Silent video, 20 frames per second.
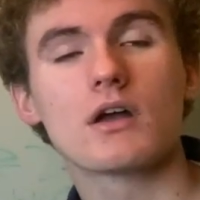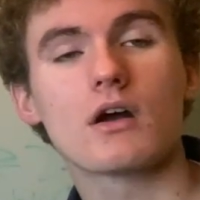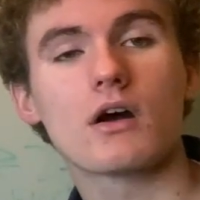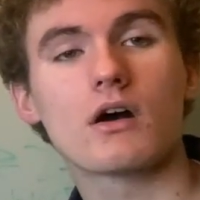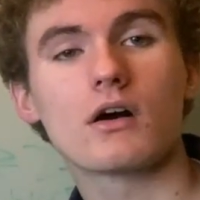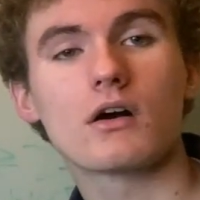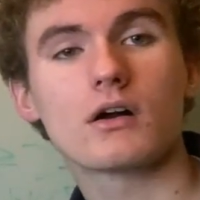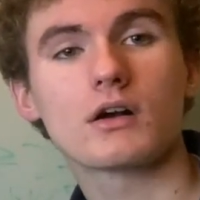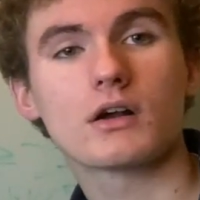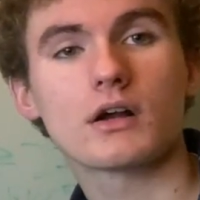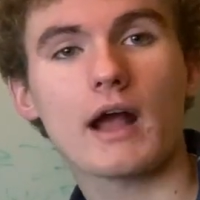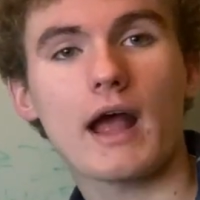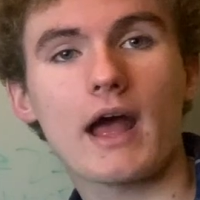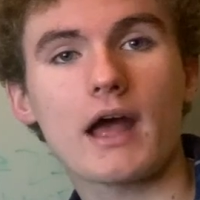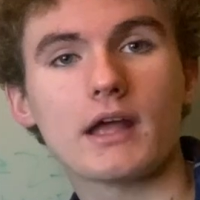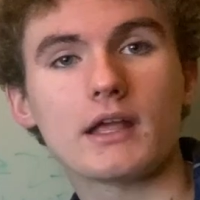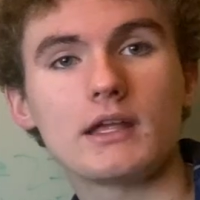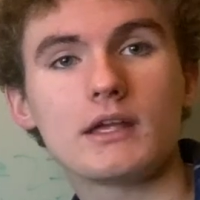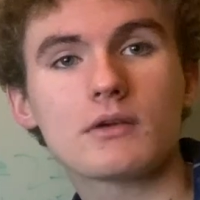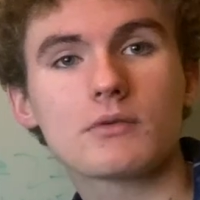are
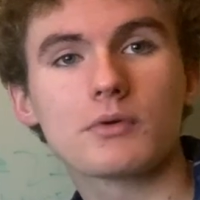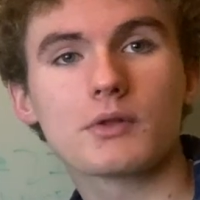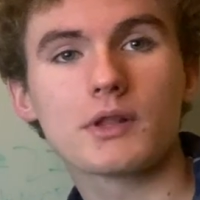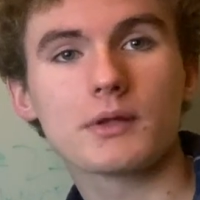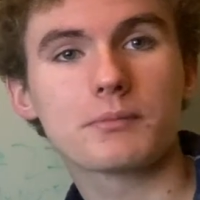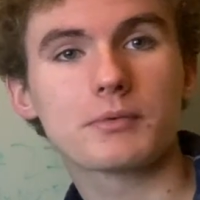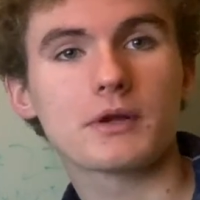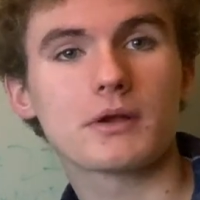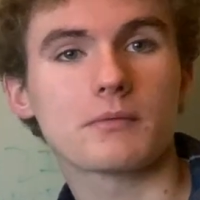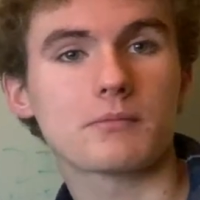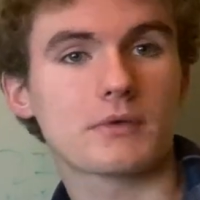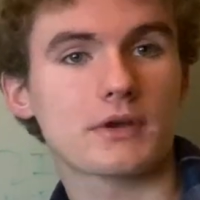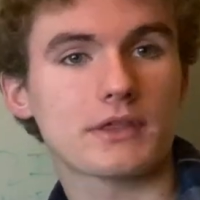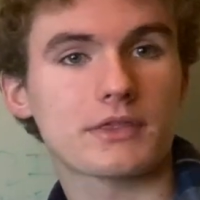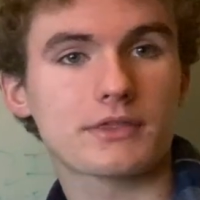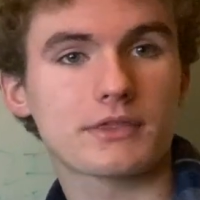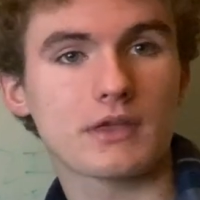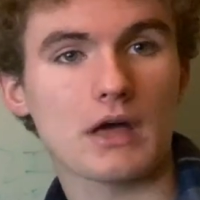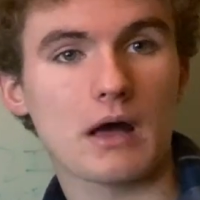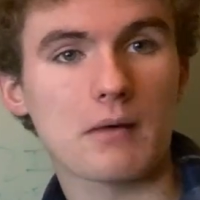at equilibrium
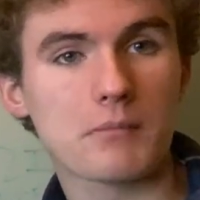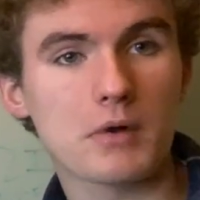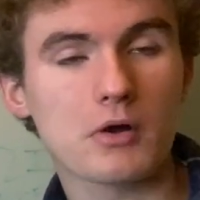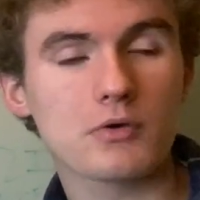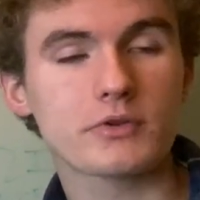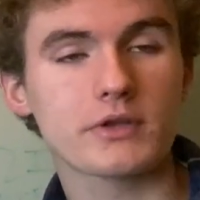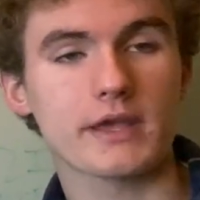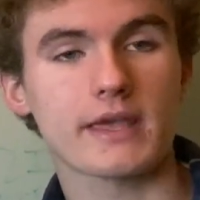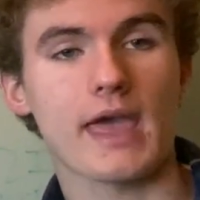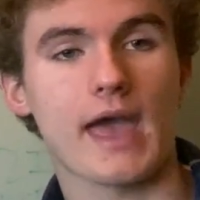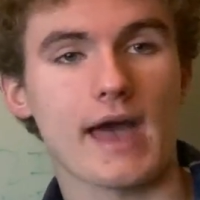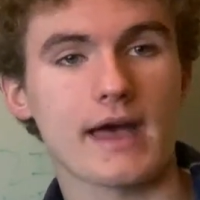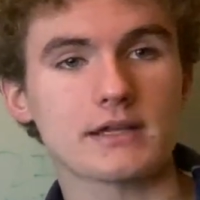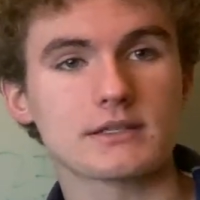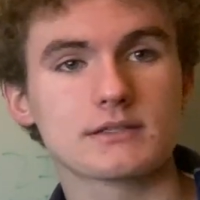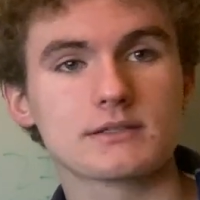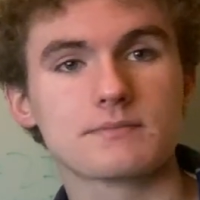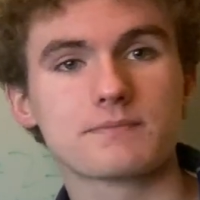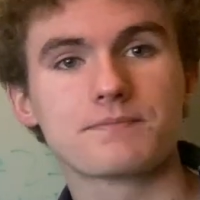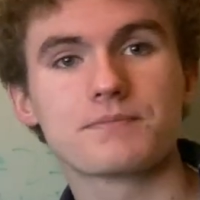with ammonia gas.